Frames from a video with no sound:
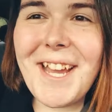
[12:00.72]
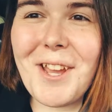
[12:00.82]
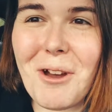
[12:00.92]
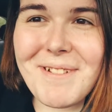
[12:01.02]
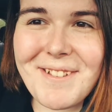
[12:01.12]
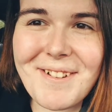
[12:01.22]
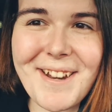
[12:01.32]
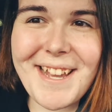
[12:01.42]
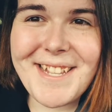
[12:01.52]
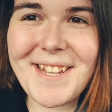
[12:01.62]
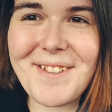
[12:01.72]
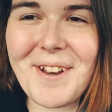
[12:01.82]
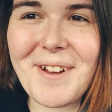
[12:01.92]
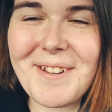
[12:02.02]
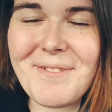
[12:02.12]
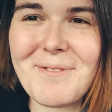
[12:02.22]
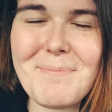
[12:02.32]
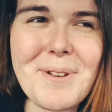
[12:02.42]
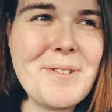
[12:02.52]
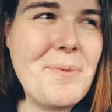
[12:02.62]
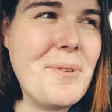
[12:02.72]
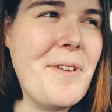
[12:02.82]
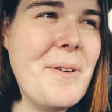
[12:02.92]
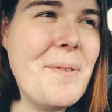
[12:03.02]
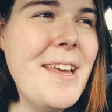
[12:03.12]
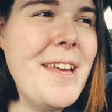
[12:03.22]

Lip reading: who commented on yesterday's video. I did respond to all of you.